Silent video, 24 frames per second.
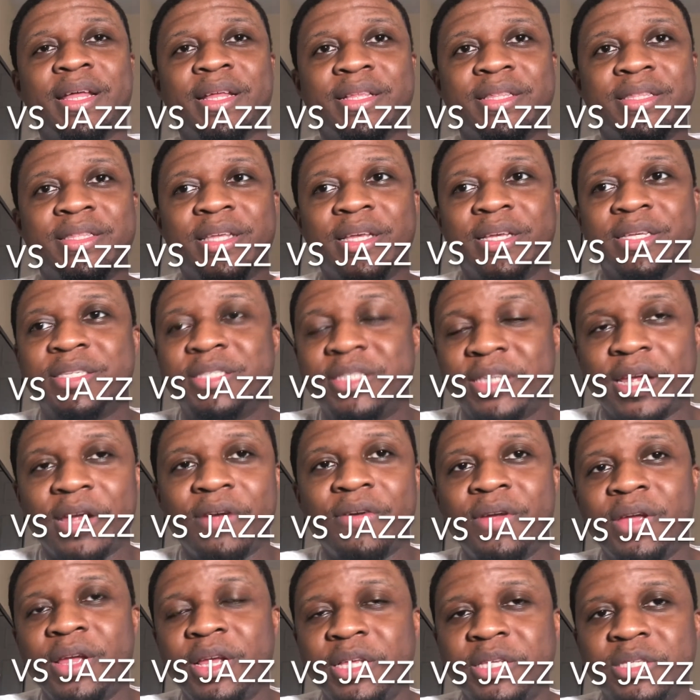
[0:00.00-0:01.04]
This
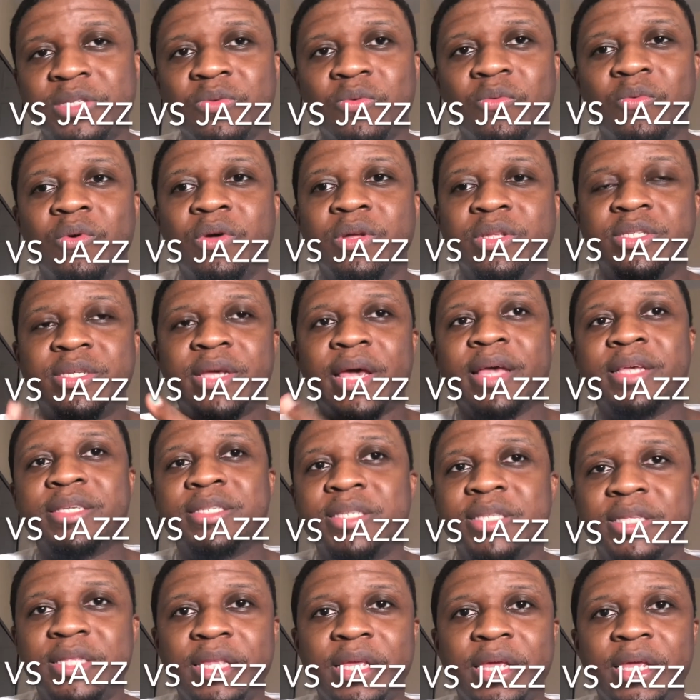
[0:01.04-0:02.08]
series will
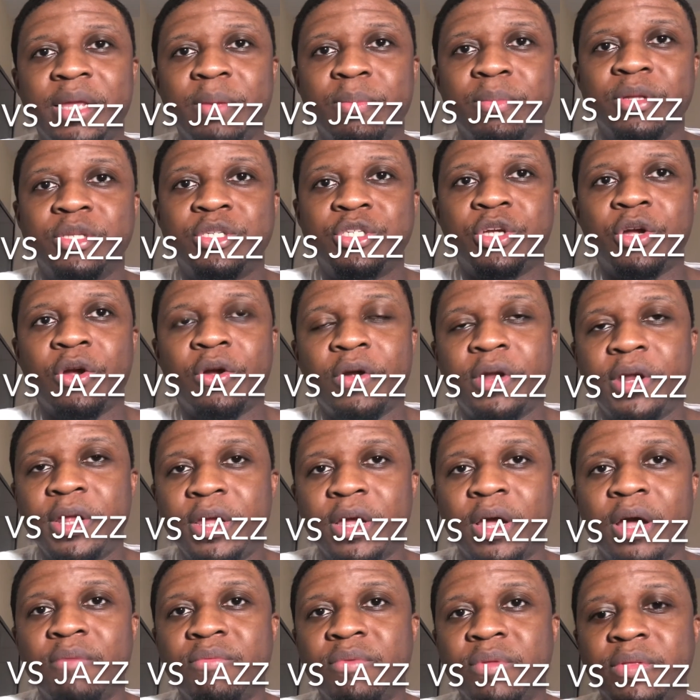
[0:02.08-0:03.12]
test the maturity
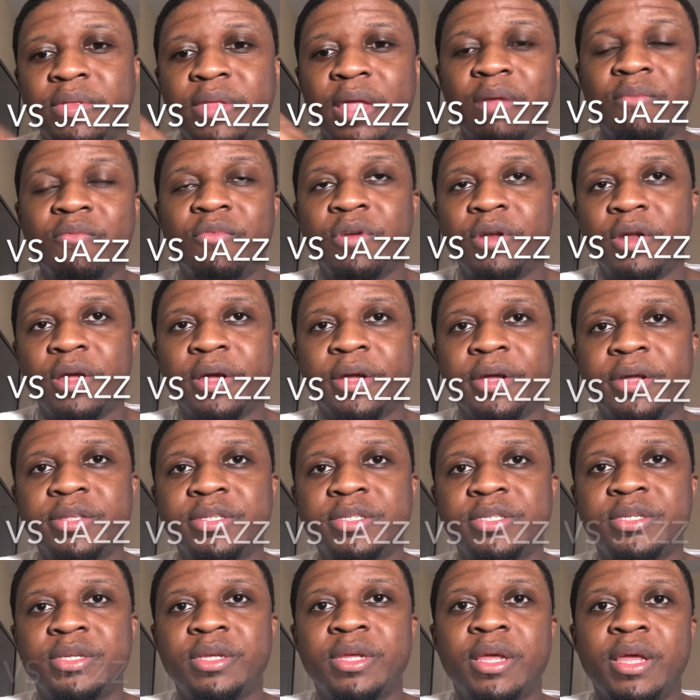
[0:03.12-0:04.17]
of the Denver
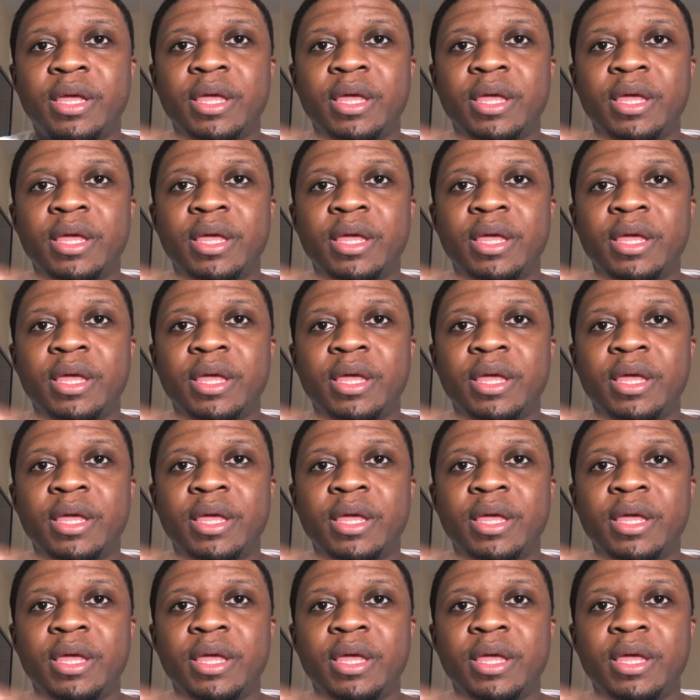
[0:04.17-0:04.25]
Nuggets.